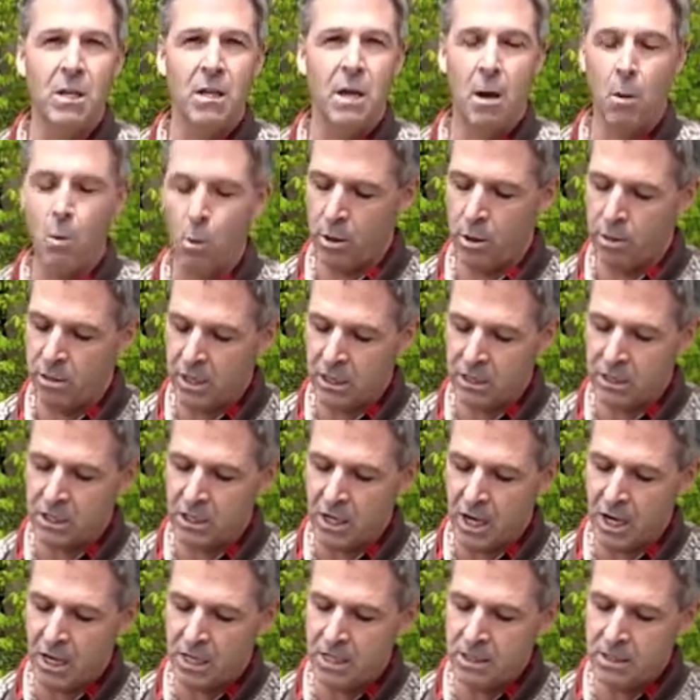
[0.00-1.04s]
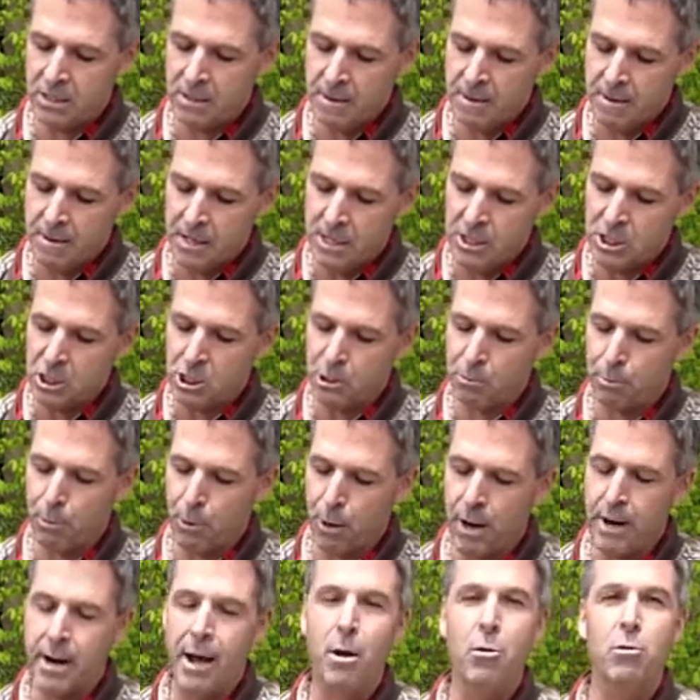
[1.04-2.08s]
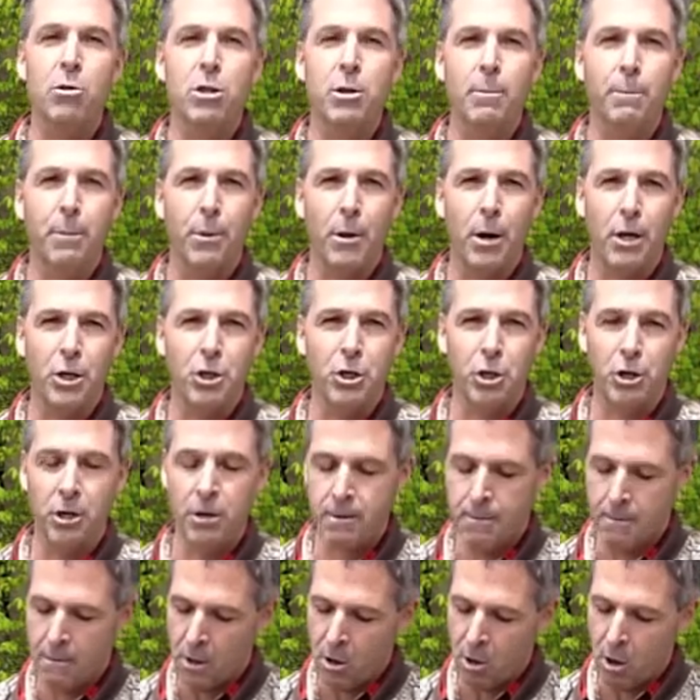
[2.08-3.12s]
And this does is spread out the pressure